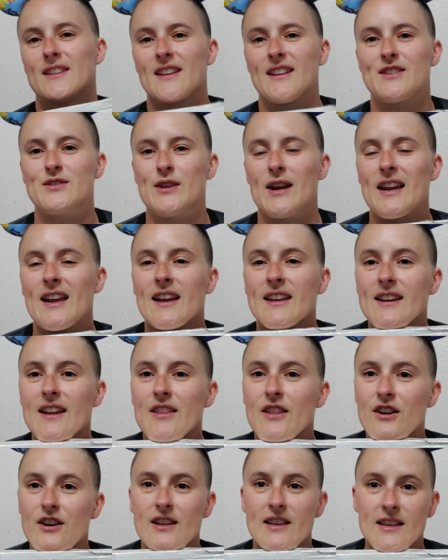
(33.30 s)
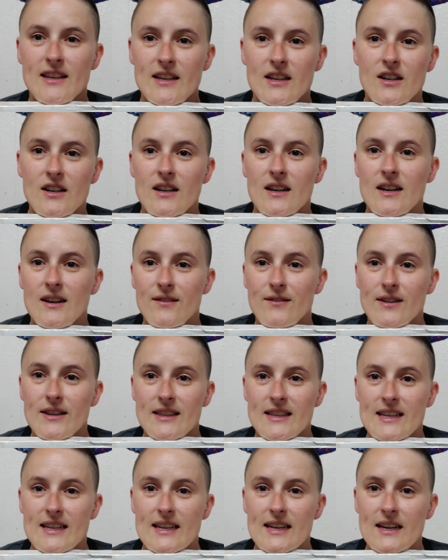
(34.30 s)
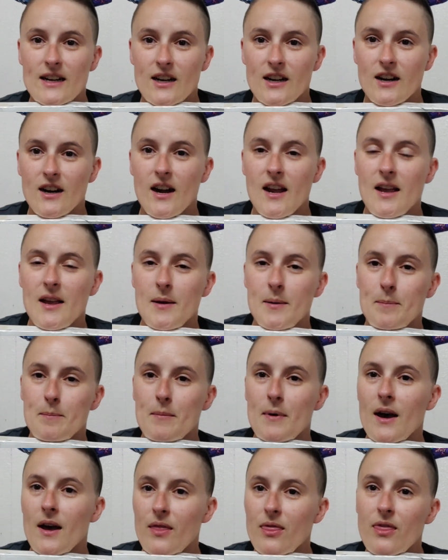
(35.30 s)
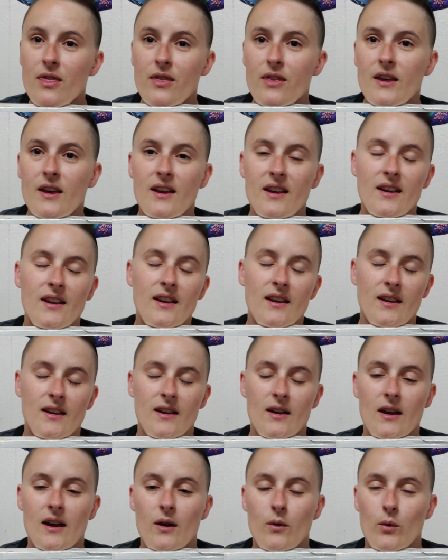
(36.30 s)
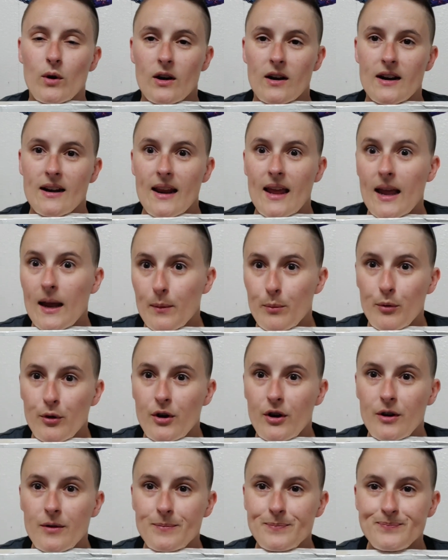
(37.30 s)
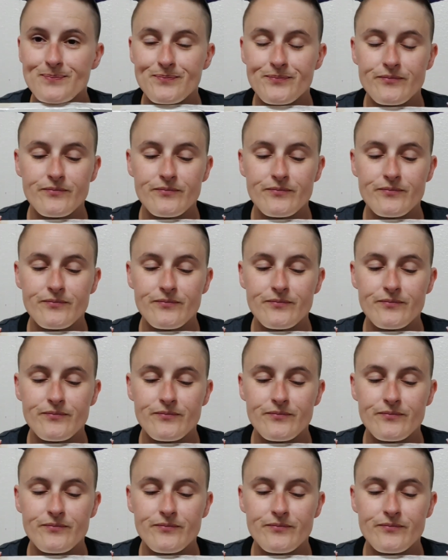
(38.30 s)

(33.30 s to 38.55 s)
That's right, another year of the ear month. Uh, we're in April.